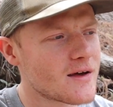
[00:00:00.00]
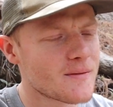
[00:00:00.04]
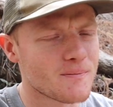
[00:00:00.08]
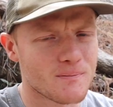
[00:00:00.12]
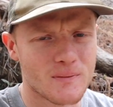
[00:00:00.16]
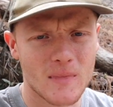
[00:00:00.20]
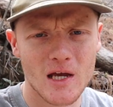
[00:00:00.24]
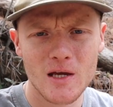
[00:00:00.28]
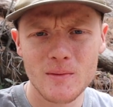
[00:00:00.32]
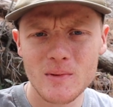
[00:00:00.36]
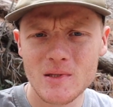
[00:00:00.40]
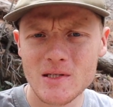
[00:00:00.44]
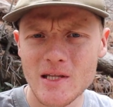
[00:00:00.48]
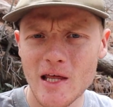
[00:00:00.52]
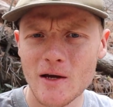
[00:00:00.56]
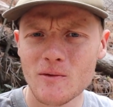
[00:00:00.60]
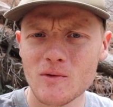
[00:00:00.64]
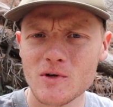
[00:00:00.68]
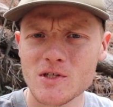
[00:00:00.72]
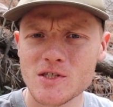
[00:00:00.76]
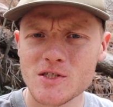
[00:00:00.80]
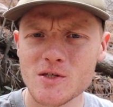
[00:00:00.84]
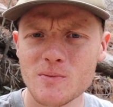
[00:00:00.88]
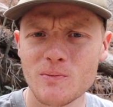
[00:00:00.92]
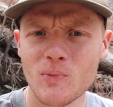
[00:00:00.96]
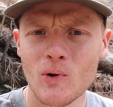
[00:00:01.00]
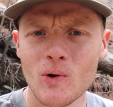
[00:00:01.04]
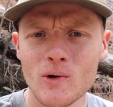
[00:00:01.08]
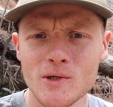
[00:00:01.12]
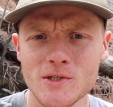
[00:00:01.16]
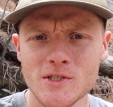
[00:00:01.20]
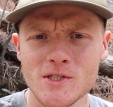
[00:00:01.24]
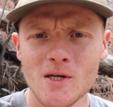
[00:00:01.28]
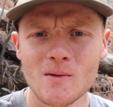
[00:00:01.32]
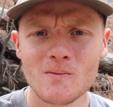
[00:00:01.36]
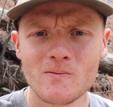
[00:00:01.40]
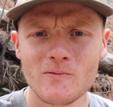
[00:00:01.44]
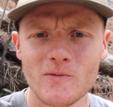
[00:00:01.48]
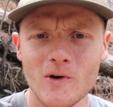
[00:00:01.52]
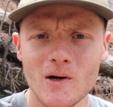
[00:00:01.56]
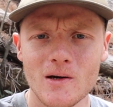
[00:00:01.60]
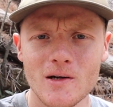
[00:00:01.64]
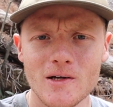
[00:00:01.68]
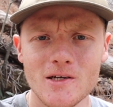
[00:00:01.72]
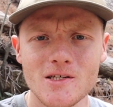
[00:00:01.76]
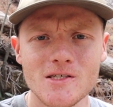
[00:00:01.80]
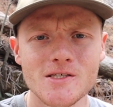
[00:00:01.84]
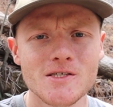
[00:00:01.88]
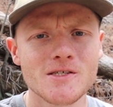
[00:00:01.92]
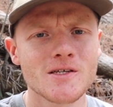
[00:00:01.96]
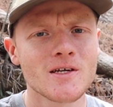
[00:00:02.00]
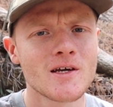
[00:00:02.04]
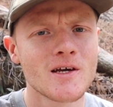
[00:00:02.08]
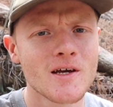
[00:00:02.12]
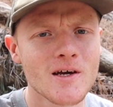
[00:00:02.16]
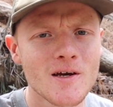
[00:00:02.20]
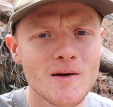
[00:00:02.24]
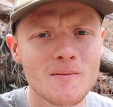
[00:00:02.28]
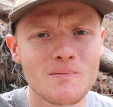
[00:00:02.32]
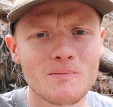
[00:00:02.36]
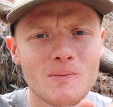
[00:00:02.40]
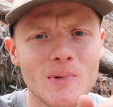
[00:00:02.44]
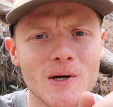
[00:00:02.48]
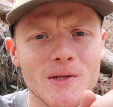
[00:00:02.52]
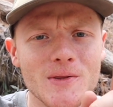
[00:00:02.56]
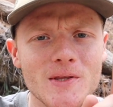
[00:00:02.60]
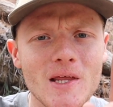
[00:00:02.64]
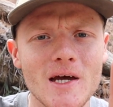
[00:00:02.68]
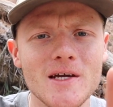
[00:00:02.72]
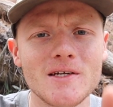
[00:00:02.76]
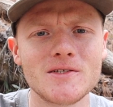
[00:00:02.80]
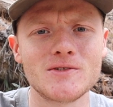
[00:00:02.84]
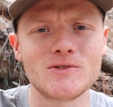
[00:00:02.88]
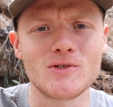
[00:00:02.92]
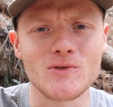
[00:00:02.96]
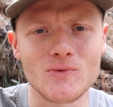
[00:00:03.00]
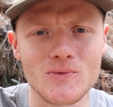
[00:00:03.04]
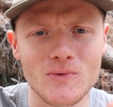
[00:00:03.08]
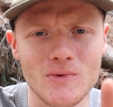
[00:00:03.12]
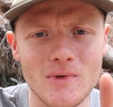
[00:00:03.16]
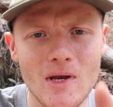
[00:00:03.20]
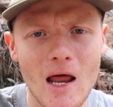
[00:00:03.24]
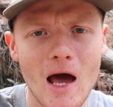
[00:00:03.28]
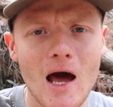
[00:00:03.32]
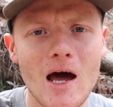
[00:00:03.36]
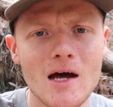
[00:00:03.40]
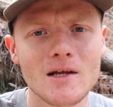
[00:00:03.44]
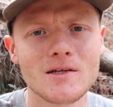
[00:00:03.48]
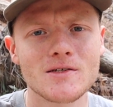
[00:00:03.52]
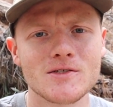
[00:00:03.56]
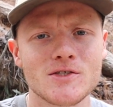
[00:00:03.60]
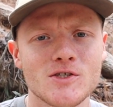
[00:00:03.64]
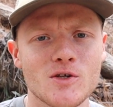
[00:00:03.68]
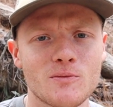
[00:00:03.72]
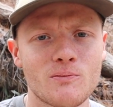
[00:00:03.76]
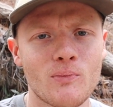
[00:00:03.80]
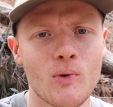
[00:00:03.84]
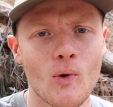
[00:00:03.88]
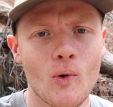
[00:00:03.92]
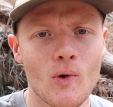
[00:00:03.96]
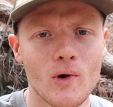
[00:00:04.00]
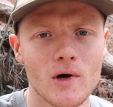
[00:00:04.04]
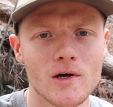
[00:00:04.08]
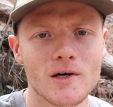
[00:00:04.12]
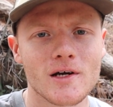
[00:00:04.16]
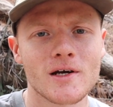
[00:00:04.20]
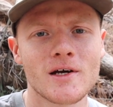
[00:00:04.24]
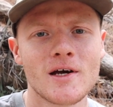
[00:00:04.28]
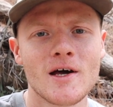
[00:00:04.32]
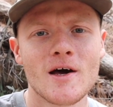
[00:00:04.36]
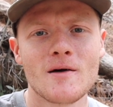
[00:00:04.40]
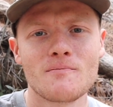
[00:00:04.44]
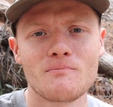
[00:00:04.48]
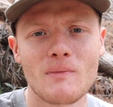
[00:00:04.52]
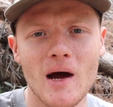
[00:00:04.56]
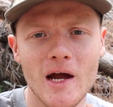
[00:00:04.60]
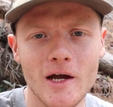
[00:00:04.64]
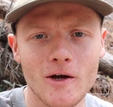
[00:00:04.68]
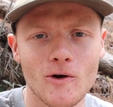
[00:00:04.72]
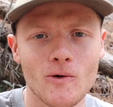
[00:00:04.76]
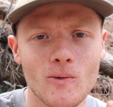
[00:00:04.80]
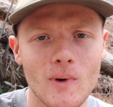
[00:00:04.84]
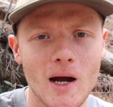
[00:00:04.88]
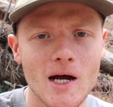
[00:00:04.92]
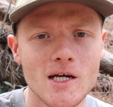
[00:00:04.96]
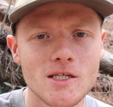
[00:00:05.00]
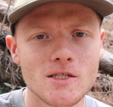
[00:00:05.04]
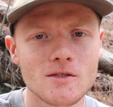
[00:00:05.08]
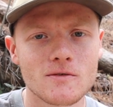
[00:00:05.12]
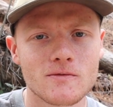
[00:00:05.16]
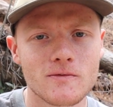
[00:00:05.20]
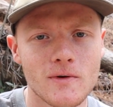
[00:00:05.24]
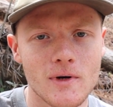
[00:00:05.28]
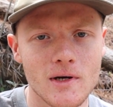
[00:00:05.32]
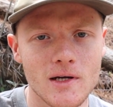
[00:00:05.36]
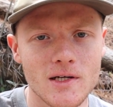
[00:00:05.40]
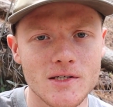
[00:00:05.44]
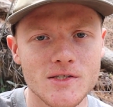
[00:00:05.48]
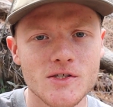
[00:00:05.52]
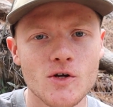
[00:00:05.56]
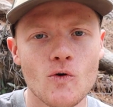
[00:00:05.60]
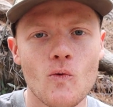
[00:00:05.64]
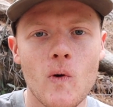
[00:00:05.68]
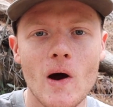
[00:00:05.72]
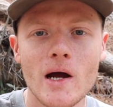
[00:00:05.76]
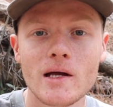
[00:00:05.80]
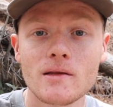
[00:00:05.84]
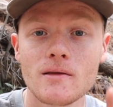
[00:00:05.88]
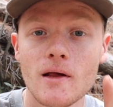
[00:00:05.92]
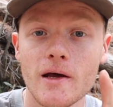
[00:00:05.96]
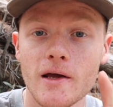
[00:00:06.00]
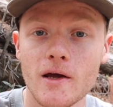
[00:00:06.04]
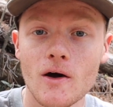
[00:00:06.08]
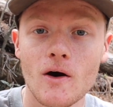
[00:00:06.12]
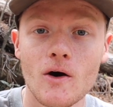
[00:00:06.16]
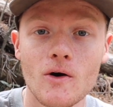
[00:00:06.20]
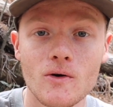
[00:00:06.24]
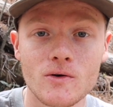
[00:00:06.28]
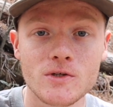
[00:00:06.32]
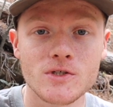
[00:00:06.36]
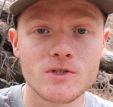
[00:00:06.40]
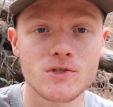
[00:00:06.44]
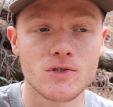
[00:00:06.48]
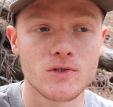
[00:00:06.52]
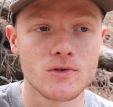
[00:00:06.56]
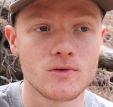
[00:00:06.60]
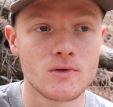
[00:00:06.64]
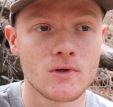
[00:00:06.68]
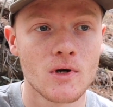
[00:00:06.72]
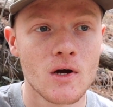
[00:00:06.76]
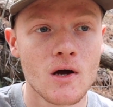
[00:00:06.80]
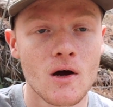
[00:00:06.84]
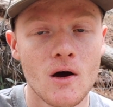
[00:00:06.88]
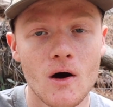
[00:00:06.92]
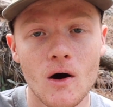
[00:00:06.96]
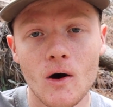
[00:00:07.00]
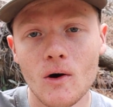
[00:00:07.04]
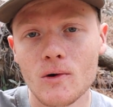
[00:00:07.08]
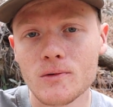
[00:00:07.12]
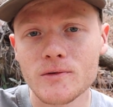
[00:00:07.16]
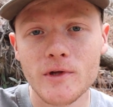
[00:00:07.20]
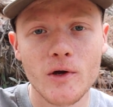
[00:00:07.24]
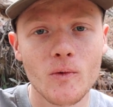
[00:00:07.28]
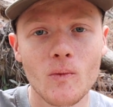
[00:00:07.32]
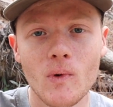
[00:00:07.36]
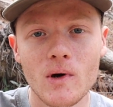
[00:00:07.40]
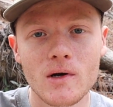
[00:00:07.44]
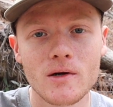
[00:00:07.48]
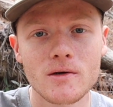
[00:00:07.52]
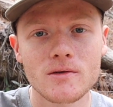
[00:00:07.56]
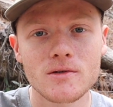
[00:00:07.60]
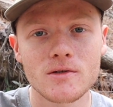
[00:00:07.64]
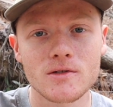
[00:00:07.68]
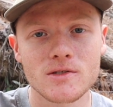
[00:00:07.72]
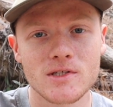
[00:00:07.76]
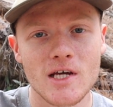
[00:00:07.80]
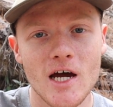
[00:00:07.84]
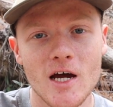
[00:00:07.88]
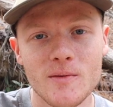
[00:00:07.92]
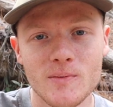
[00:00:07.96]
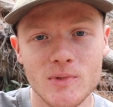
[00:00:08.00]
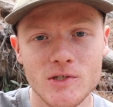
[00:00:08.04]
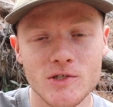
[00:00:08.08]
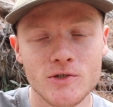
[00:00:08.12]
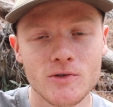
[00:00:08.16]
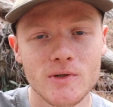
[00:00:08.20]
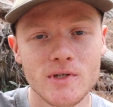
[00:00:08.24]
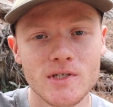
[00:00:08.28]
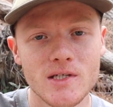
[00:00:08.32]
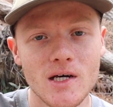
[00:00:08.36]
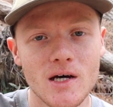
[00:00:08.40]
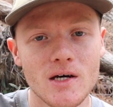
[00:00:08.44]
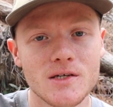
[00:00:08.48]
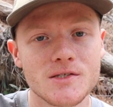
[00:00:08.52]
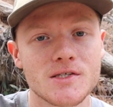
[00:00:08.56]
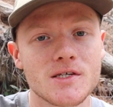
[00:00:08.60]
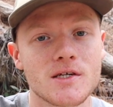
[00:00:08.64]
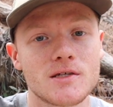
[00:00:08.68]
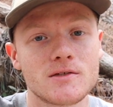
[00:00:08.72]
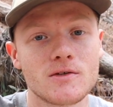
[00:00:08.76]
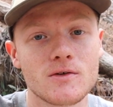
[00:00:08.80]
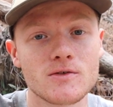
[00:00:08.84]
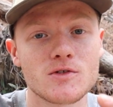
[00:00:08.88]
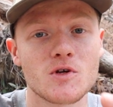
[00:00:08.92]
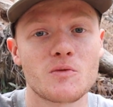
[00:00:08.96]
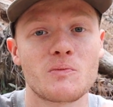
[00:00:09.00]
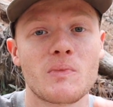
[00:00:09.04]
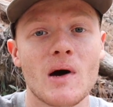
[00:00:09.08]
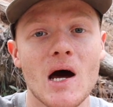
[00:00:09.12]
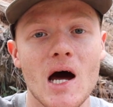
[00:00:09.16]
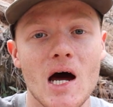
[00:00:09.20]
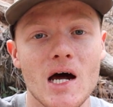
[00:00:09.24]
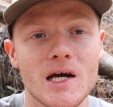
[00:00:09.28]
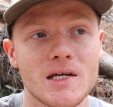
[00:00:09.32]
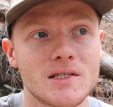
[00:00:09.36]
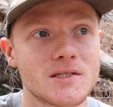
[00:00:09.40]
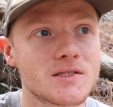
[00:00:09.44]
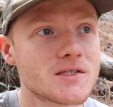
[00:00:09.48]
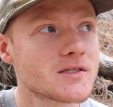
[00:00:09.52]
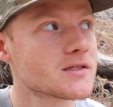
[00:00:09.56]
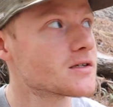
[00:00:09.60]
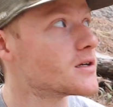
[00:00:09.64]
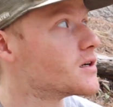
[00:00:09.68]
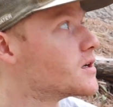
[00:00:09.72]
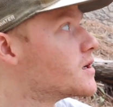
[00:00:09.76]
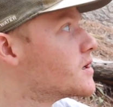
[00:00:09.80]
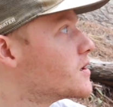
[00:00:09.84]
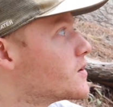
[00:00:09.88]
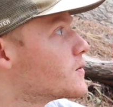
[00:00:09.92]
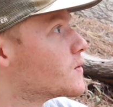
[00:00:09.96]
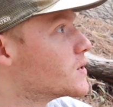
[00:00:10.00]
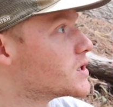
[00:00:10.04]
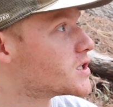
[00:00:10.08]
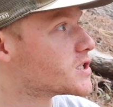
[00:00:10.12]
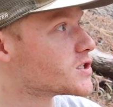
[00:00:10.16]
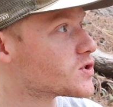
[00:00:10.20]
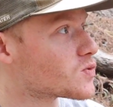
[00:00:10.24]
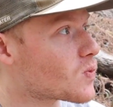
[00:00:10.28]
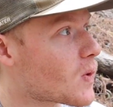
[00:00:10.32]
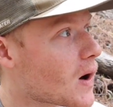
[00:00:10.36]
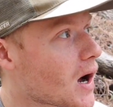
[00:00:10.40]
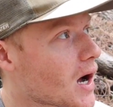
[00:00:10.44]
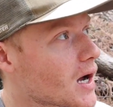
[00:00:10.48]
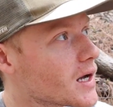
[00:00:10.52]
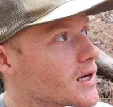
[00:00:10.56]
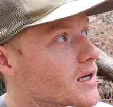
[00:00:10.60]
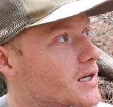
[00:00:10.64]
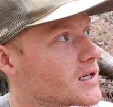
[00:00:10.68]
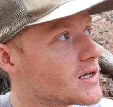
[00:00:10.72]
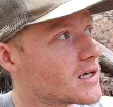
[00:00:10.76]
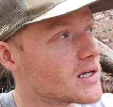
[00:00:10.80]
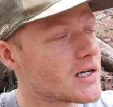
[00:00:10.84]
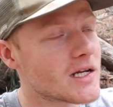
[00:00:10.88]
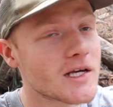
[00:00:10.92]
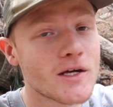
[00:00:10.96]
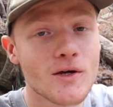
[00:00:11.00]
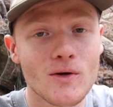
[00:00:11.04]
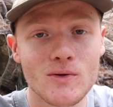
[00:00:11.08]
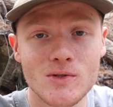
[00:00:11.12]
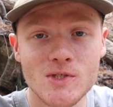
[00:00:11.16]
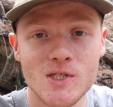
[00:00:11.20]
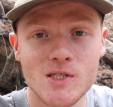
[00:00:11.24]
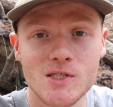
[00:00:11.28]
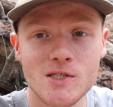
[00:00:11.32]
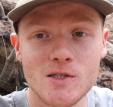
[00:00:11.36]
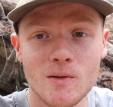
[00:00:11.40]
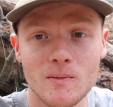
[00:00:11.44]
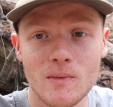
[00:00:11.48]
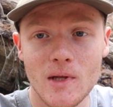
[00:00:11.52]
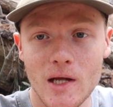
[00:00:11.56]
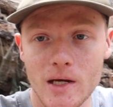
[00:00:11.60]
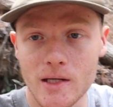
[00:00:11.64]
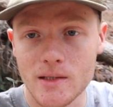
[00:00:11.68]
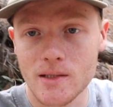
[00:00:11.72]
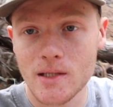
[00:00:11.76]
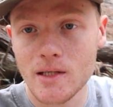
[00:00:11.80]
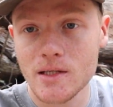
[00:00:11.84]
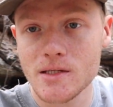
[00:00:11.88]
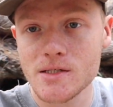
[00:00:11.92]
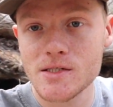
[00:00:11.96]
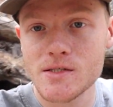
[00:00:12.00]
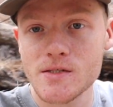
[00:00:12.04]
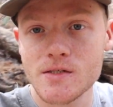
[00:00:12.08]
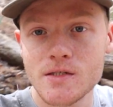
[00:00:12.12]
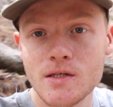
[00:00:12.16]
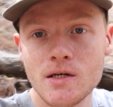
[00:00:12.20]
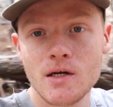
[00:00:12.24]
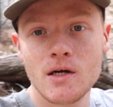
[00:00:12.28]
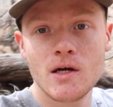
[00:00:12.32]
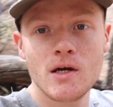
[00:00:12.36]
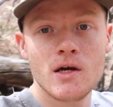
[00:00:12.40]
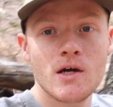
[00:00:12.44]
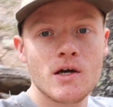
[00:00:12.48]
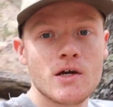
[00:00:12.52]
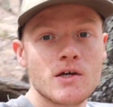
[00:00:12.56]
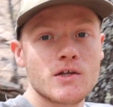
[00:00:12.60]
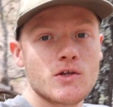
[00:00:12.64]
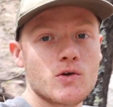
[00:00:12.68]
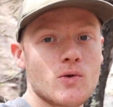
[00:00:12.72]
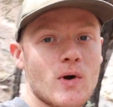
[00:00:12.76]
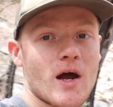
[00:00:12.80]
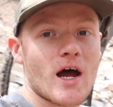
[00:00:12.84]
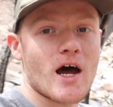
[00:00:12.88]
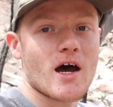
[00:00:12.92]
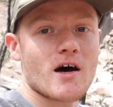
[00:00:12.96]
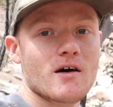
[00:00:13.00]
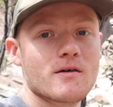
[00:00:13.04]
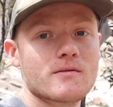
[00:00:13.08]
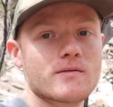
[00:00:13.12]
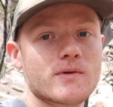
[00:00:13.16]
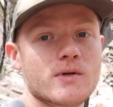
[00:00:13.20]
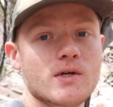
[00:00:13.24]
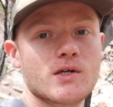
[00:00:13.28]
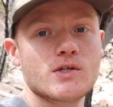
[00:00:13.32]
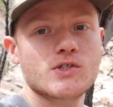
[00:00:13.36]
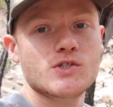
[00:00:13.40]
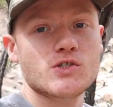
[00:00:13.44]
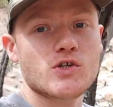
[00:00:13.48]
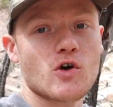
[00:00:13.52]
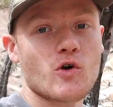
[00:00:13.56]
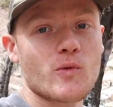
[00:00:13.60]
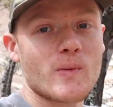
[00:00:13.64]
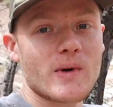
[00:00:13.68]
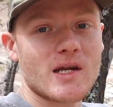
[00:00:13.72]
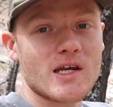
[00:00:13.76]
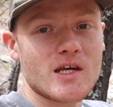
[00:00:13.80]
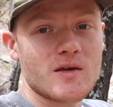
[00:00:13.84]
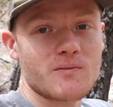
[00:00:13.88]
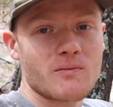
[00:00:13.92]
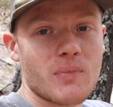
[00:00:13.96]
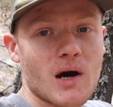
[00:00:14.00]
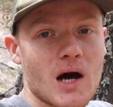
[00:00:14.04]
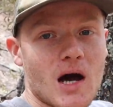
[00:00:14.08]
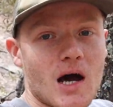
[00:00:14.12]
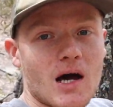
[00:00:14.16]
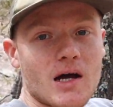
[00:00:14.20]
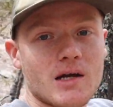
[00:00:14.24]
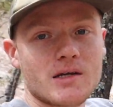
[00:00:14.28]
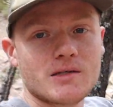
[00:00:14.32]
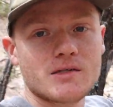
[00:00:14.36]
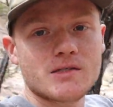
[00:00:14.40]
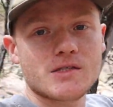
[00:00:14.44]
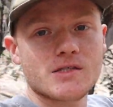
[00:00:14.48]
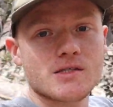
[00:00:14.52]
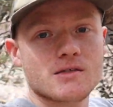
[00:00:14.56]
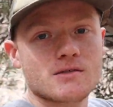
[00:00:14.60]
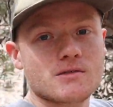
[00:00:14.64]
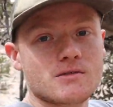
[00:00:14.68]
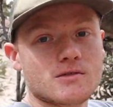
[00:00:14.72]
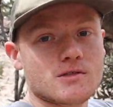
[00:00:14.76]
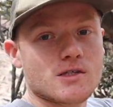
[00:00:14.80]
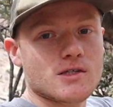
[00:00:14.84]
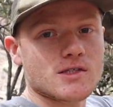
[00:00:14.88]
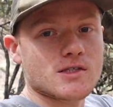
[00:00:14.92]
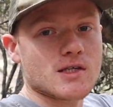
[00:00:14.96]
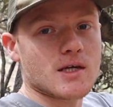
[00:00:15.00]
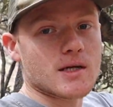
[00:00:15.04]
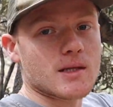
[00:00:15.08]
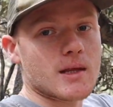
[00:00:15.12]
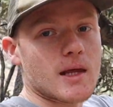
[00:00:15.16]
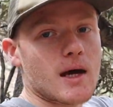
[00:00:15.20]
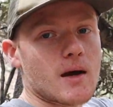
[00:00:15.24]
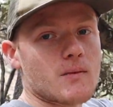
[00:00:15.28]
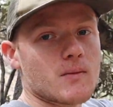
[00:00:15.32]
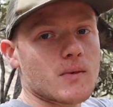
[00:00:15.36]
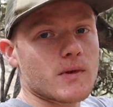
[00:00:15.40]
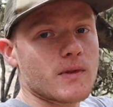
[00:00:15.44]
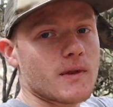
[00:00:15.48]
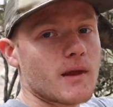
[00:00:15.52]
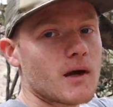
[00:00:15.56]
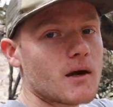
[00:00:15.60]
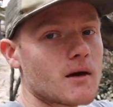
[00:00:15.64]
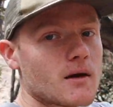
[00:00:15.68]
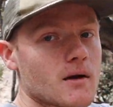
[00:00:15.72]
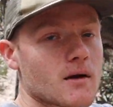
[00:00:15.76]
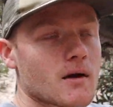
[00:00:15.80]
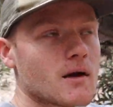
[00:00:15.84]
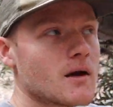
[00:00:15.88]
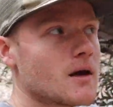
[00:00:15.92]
Maybe they would support some fungus, but they do not support mycorrhizal fungus quite like oaks do. Only one other type of tree does, and those are pines, which is why in an ecosystem like this, you have so many pines, just like that one there,